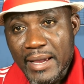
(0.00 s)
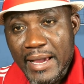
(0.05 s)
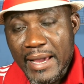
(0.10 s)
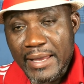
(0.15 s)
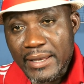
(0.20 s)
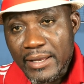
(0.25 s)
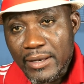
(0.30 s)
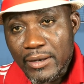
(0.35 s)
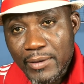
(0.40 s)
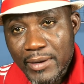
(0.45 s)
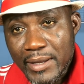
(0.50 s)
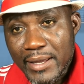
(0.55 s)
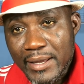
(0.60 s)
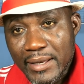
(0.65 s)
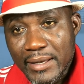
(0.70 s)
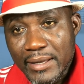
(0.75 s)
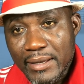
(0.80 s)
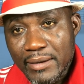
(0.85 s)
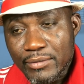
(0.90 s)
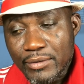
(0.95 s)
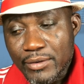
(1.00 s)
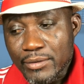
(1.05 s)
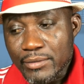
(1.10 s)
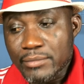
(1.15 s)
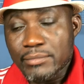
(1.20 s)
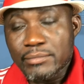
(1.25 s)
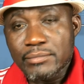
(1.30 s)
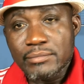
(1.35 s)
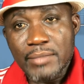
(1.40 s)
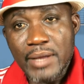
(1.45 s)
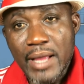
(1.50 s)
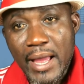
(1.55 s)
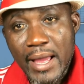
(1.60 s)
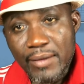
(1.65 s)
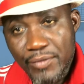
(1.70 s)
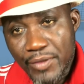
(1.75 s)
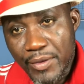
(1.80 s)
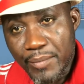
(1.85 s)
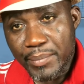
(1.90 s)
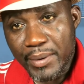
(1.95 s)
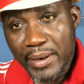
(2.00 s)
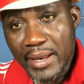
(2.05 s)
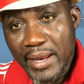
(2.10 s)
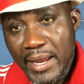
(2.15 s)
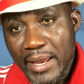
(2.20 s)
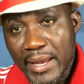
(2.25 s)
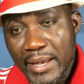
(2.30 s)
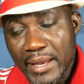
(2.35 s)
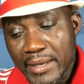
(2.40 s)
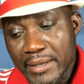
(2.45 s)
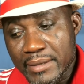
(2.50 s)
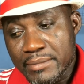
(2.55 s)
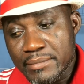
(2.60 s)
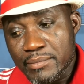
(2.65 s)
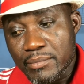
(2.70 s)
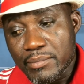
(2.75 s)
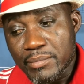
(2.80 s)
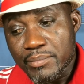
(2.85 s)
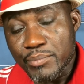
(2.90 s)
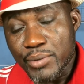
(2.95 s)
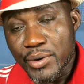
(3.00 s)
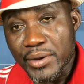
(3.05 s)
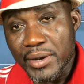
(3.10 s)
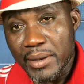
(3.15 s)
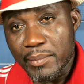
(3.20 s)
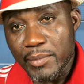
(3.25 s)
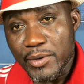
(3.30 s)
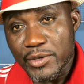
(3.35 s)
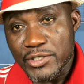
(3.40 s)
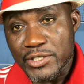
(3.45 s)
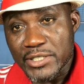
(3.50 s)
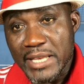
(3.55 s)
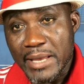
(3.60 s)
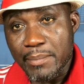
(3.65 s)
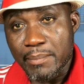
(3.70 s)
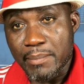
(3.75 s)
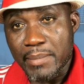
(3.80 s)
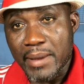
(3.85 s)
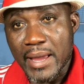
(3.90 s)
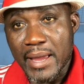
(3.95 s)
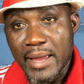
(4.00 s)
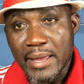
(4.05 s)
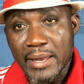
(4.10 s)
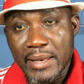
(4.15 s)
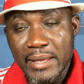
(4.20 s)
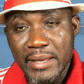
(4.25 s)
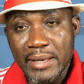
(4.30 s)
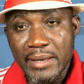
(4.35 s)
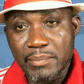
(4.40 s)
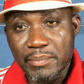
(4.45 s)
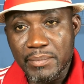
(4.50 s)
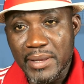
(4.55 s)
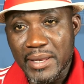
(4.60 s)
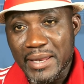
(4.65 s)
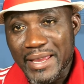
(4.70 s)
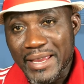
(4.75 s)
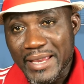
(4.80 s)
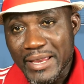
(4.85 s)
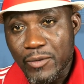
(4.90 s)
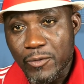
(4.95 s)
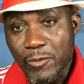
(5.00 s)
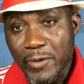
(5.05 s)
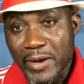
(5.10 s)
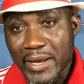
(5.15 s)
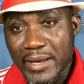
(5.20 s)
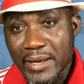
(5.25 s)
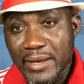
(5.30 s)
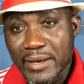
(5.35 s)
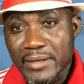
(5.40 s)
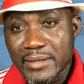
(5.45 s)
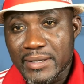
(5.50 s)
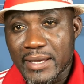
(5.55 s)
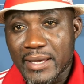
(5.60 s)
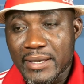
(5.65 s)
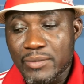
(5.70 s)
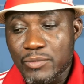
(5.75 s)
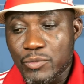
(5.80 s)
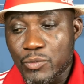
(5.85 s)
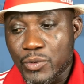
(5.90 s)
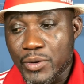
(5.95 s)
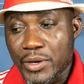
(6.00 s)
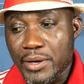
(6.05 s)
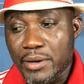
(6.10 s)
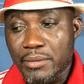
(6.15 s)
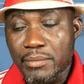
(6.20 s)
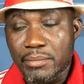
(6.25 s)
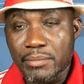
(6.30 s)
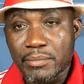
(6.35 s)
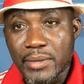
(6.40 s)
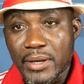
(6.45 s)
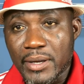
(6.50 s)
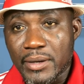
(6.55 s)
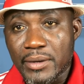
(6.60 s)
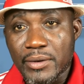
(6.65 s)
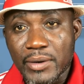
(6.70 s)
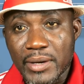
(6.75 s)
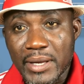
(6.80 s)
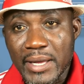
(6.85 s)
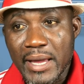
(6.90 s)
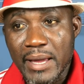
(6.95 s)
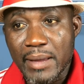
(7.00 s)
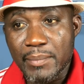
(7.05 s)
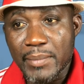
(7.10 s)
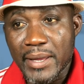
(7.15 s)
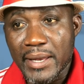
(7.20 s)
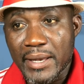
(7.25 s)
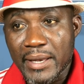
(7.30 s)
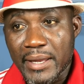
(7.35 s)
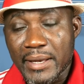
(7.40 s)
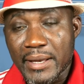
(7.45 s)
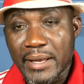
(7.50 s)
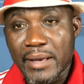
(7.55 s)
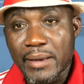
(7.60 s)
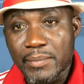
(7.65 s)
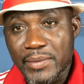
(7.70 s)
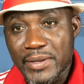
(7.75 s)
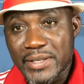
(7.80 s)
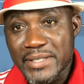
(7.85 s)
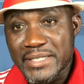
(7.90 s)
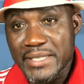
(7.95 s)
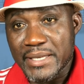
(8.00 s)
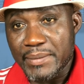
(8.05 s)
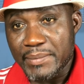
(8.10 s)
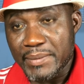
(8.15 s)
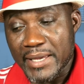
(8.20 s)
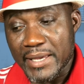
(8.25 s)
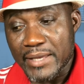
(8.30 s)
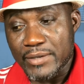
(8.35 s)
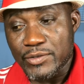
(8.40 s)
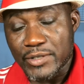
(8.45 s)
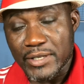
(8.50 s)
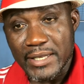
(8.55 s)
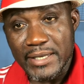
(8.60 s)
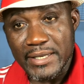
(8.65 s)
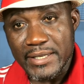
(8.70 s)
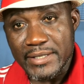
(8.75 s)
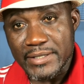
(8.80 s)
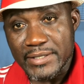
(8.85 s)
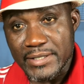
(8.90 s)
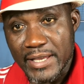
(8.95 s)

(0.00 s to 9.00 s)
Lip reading: at the local level, have them play in it, put them on standby, let them be like a ringer that will come in and help the team get to the next